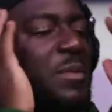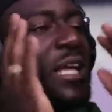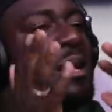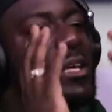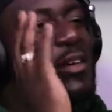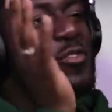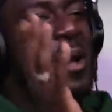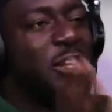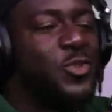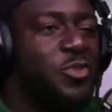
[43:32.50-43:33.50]
let me give you
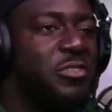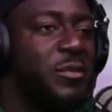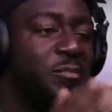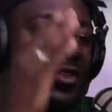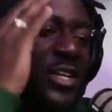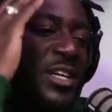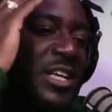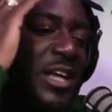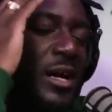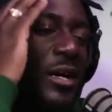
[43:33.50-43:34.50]
backstory.
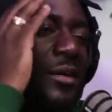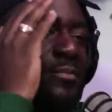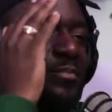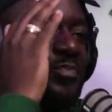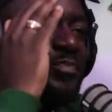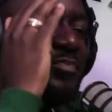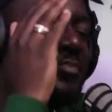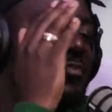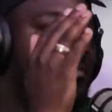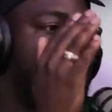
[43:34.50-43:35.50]

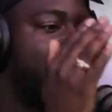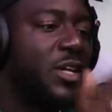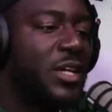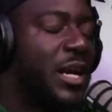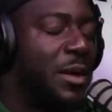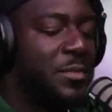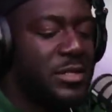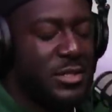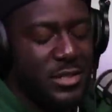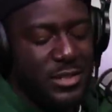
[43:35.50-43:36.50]

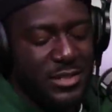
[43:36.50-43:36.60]
Clement.